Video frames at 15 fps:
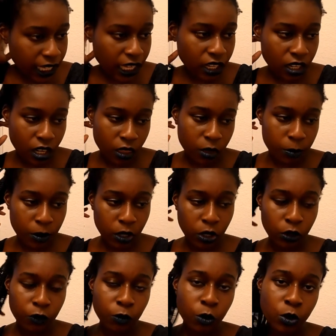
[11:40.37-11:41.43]
get another
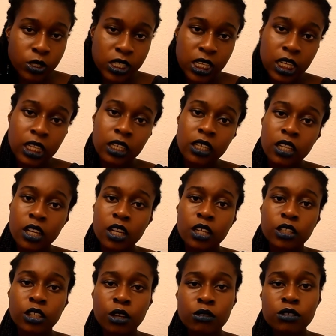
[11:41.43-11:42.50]
bottle of water,
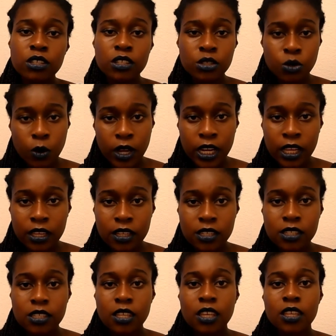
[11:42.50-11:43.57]
go to the
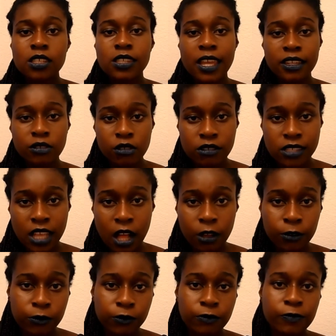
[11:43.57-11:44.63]
toilet, settle
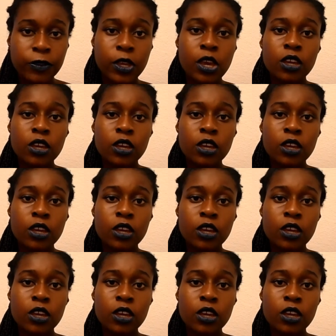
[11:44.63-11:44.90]
yourself,